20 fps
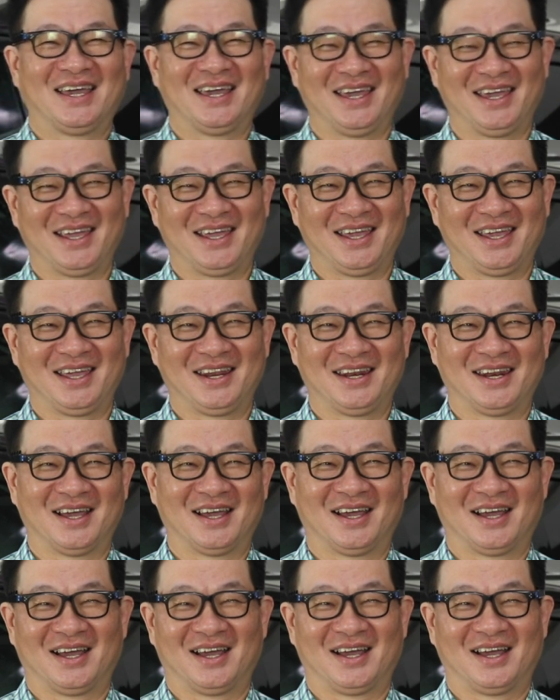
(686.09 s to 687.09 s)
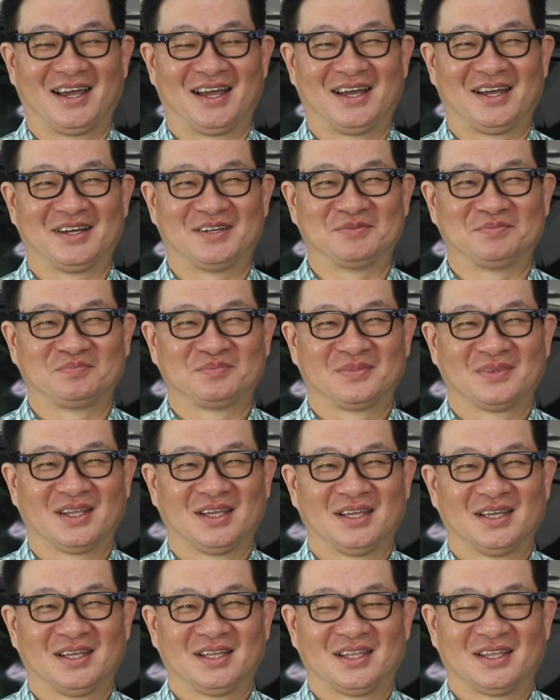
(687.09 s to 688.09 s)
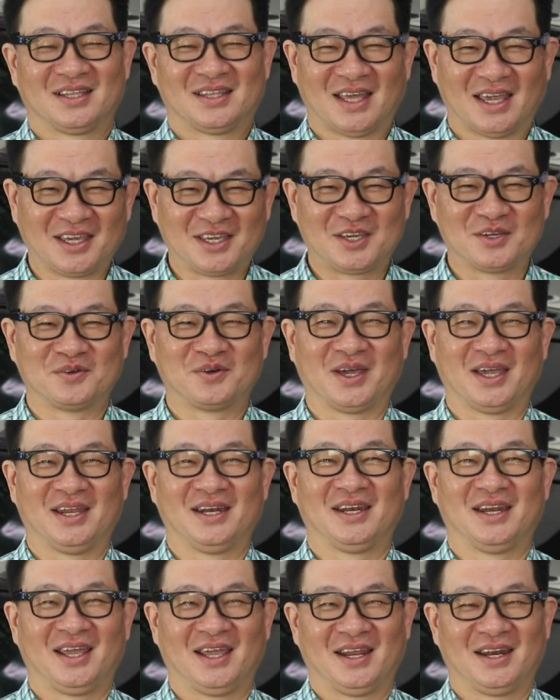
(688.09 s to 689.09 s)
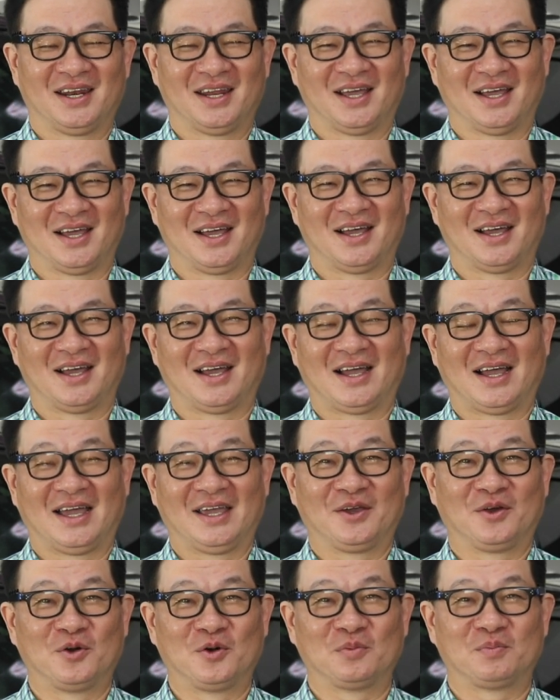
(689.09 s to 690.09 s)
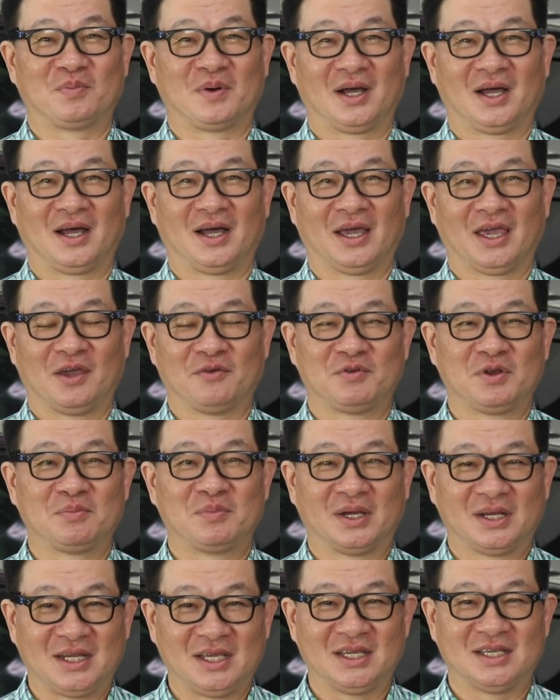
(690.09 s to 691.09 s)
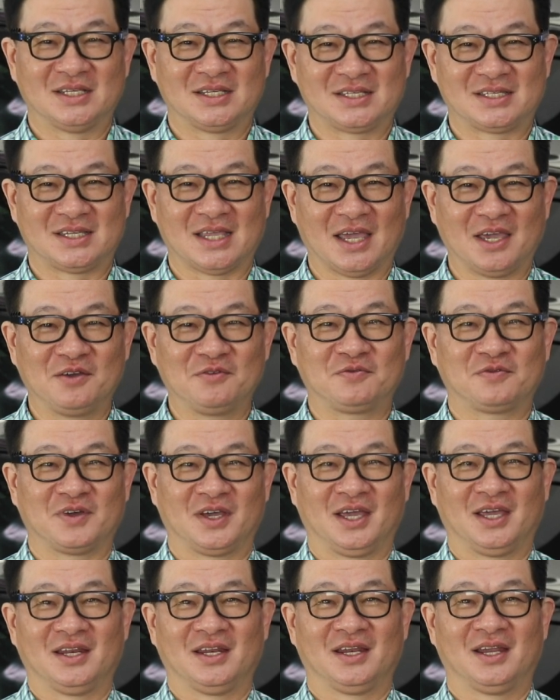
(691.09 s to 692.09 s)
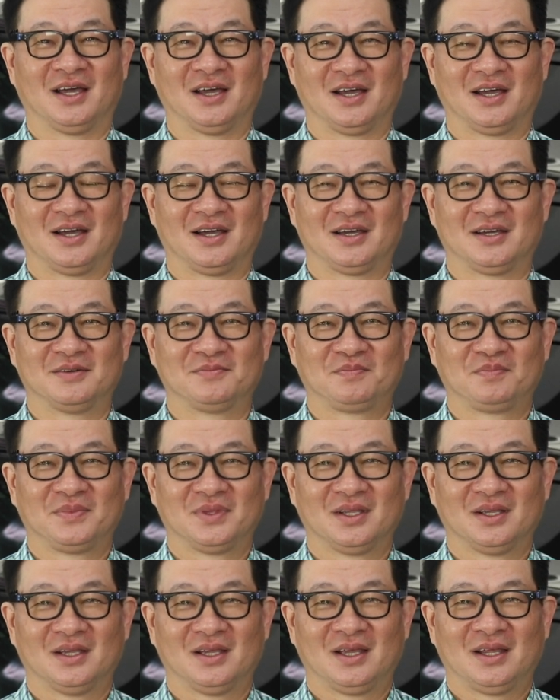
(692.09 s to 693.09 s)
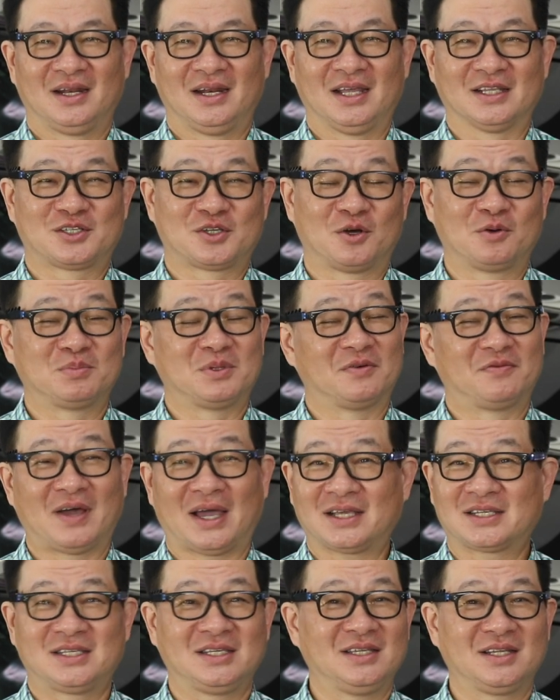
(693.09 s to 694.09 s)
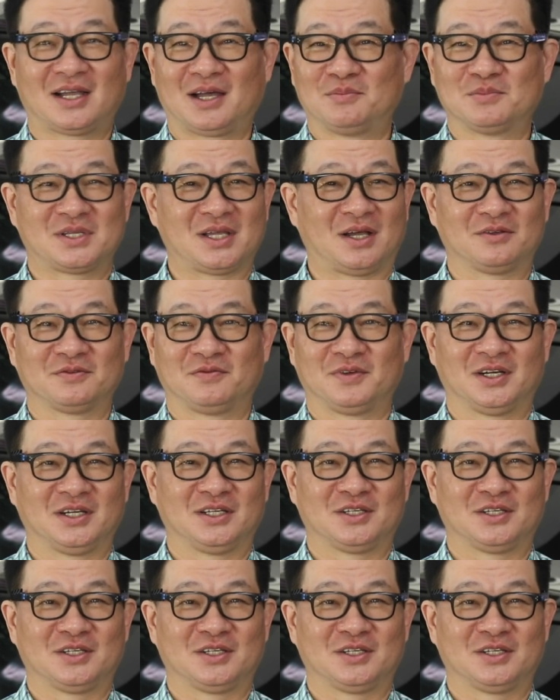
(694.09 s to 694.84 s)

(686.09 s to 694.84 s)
and, and uh, thank you, and and uh, I hope uh, everybody is safe, and uh, let's hope the vaccine comes out very